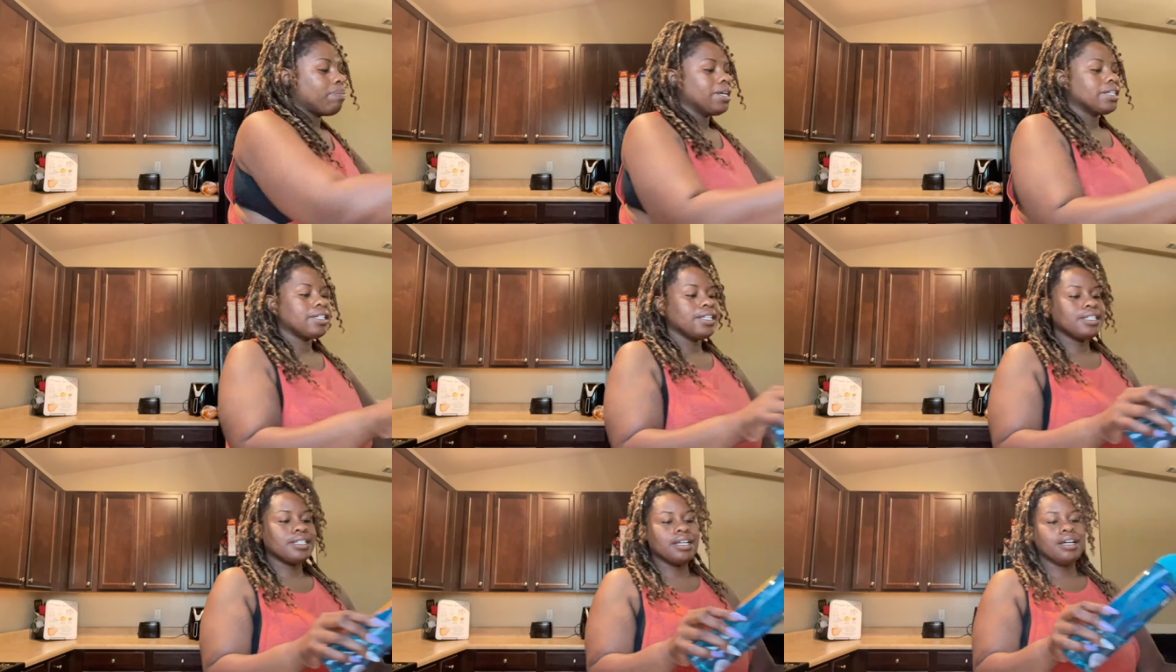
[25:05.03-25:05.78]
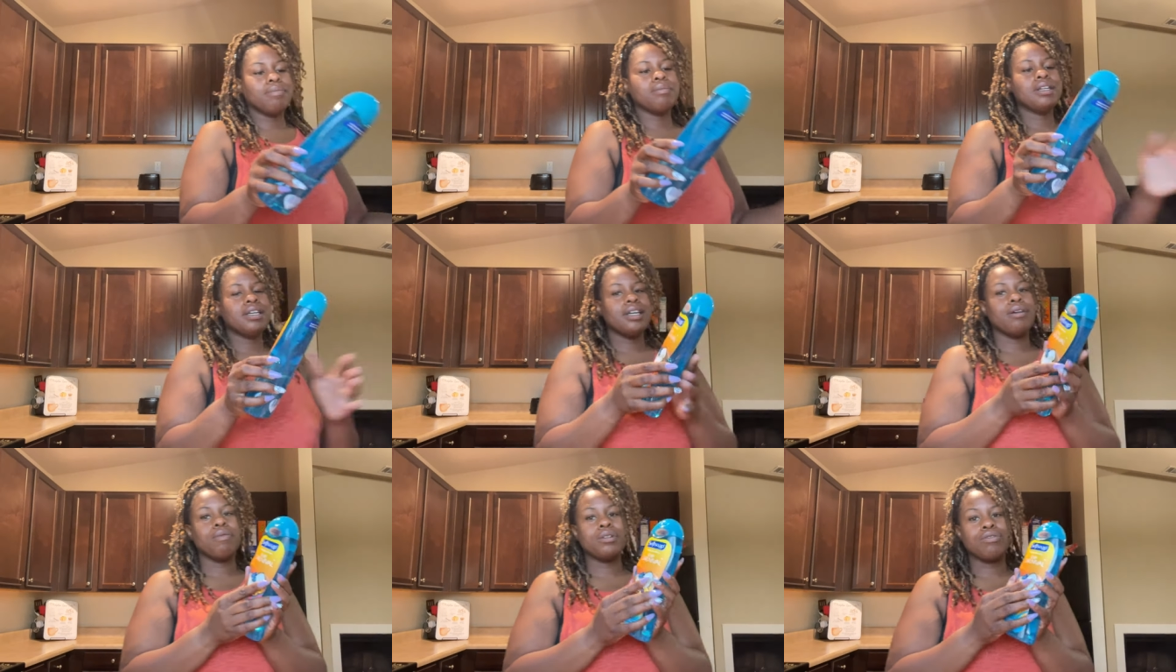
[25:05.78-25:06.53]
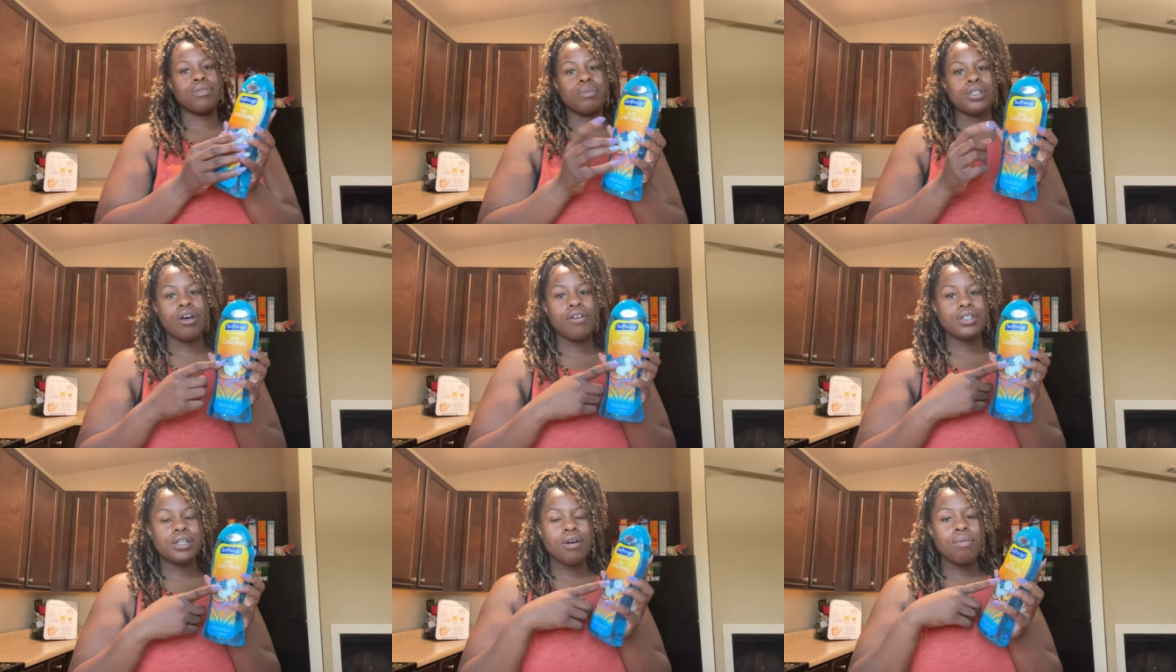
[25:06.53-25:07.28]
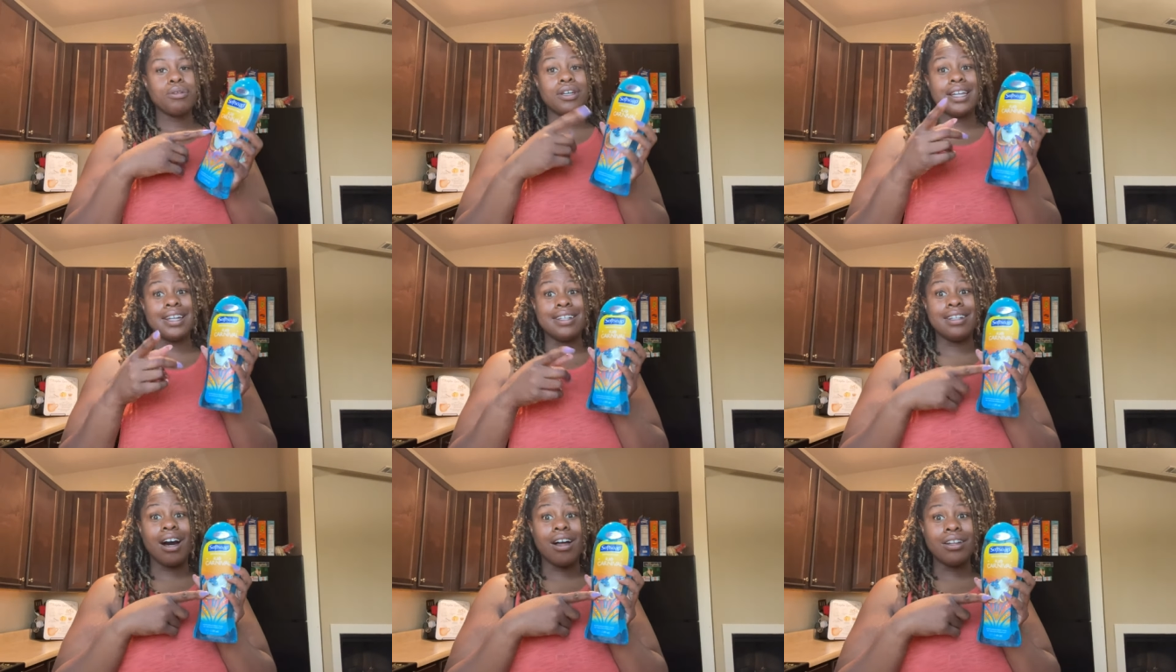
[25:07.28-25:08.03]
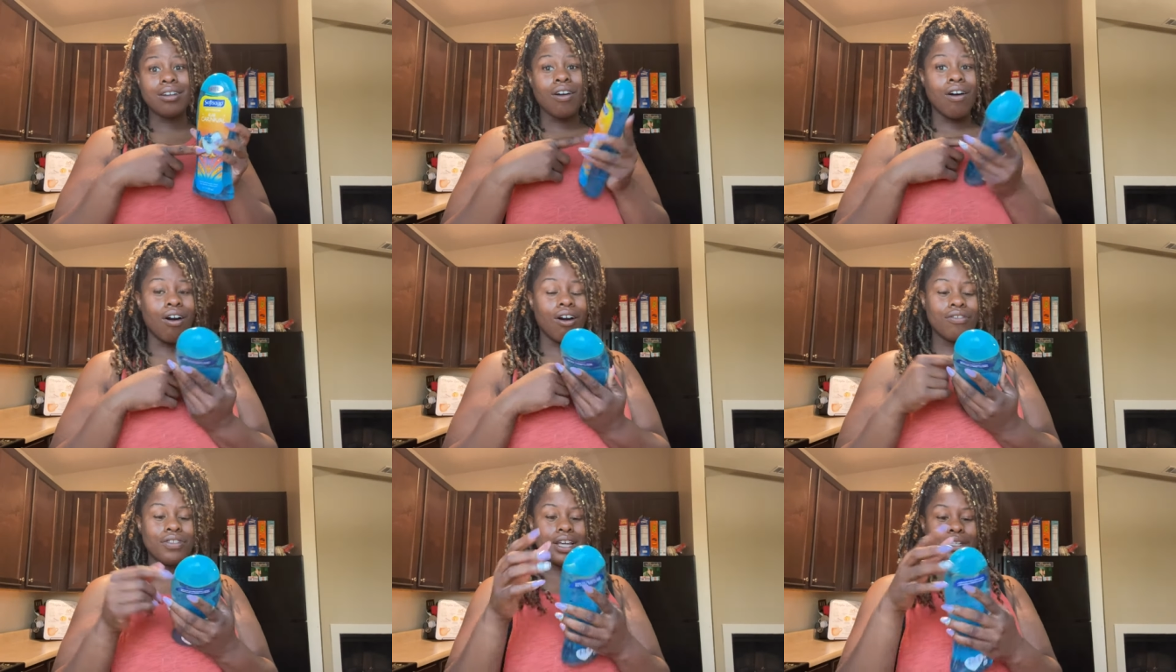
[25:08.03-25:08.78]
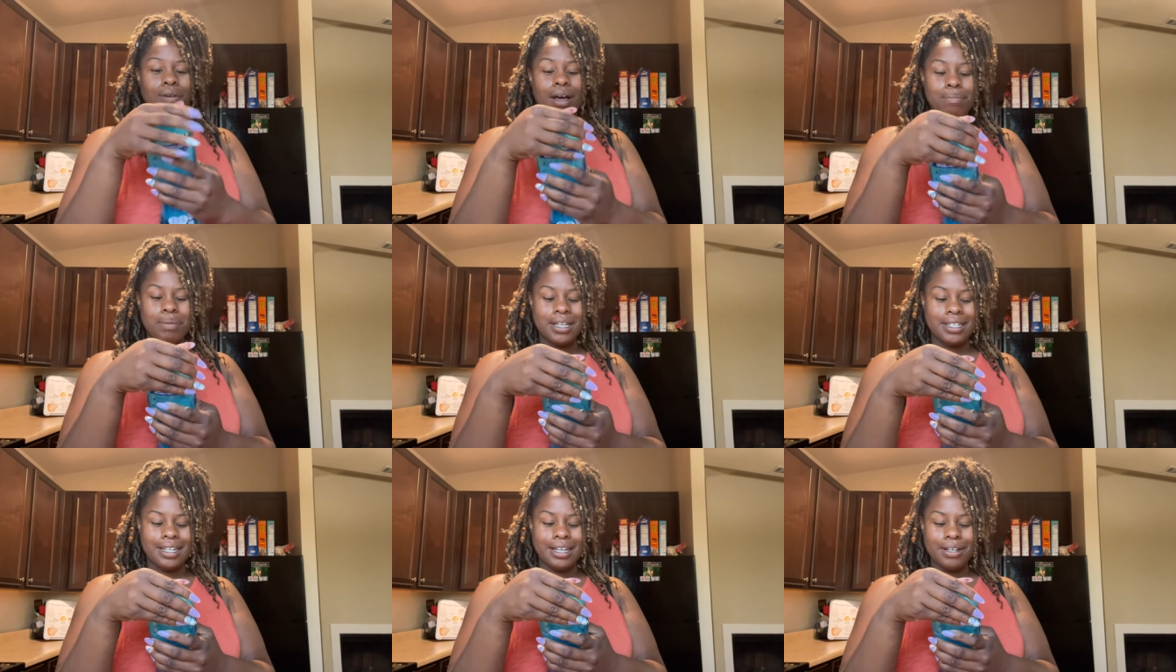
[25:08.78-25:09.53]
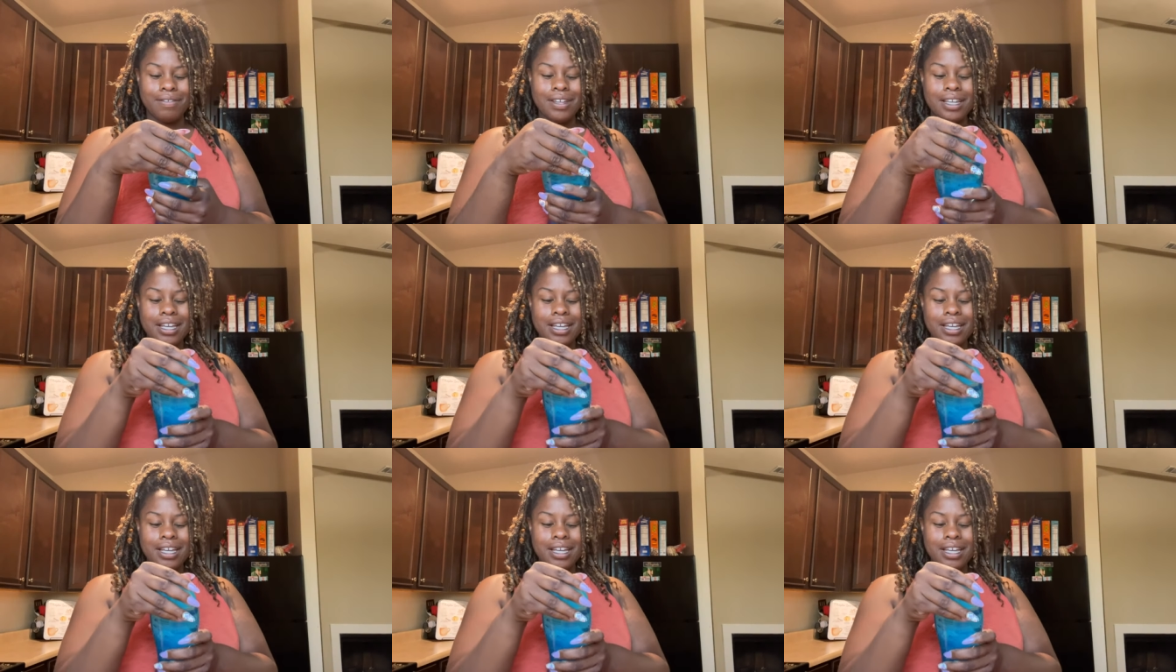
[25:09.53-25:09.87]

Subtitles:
picked this up. It was from Saw Soap. You get a dollar off. That's why I picked it up.